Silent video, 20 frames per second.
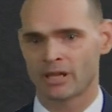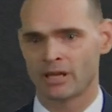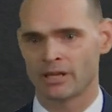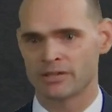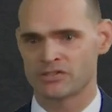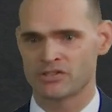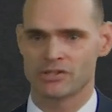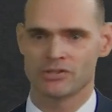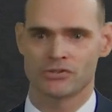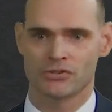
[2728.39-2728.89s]

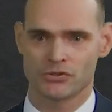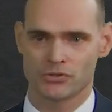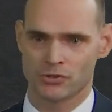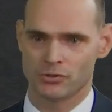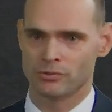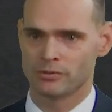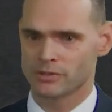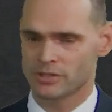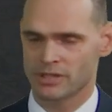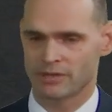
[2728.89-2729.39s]
sees the
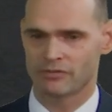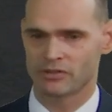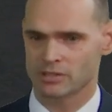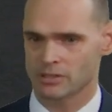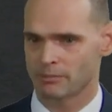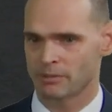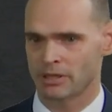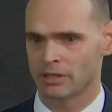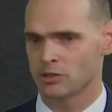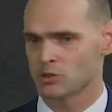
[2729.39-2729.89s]
student stuffing
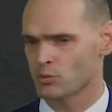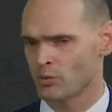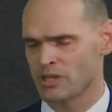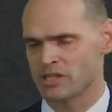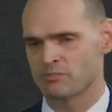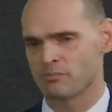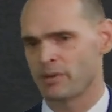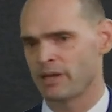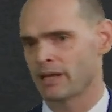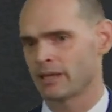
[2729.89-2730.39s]
something in his
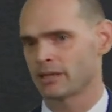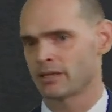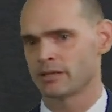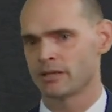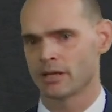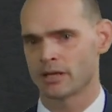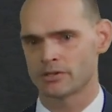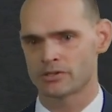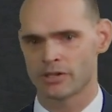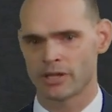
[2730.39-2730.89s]
waistband,
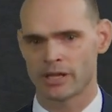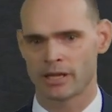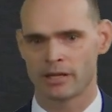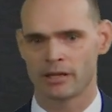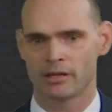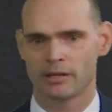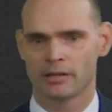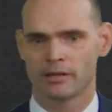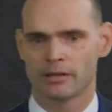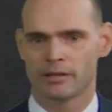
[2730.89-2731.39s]
conducts a
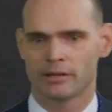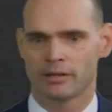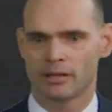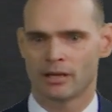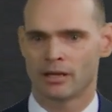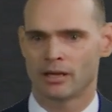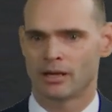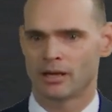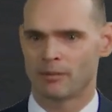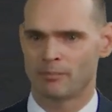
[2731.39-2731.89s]

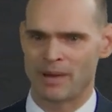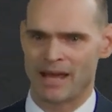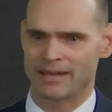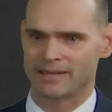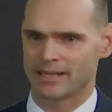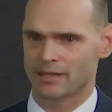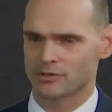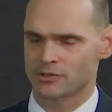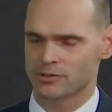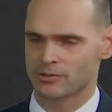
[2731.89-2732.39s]

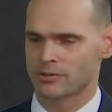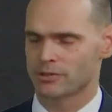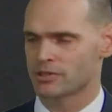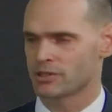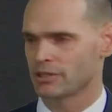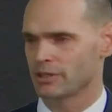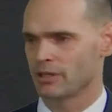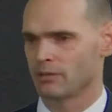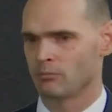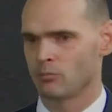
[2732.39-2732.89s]
pat-down search
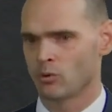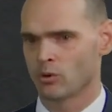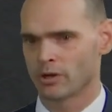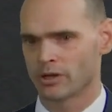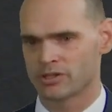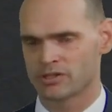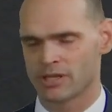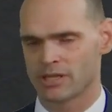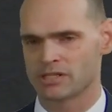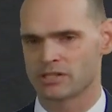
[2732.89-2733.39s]
and then a more
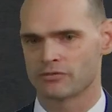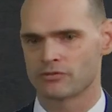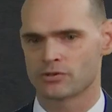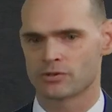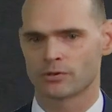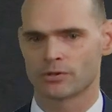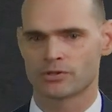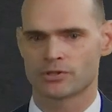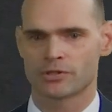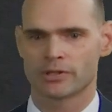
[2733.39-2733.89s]
extensive
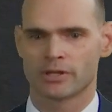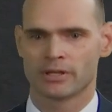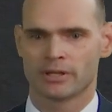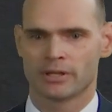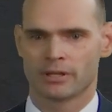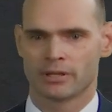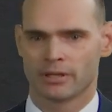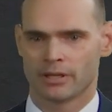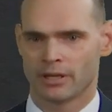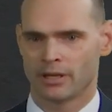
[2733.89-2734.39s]
search,
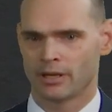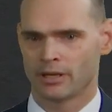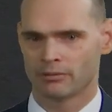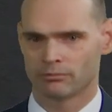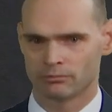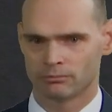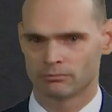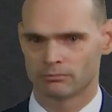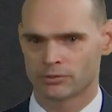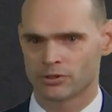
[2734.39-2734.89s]

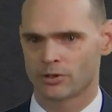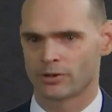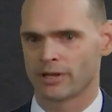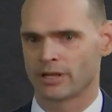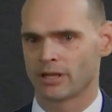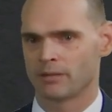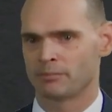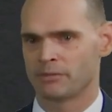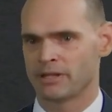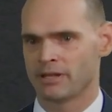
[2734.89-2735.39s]

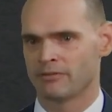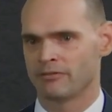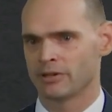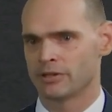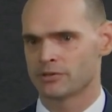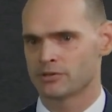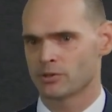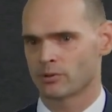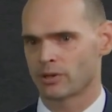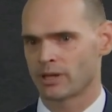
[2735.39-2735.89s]
turning up the
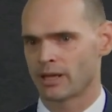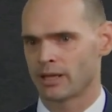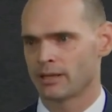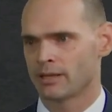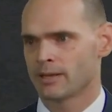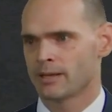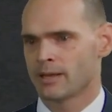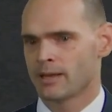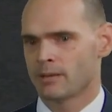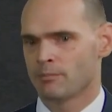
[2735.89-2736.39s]
evidence, okay?
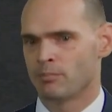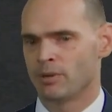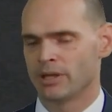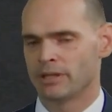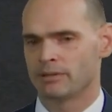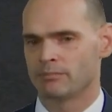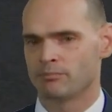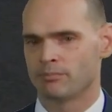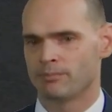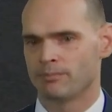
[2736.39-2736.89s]

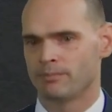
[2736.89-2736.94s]
But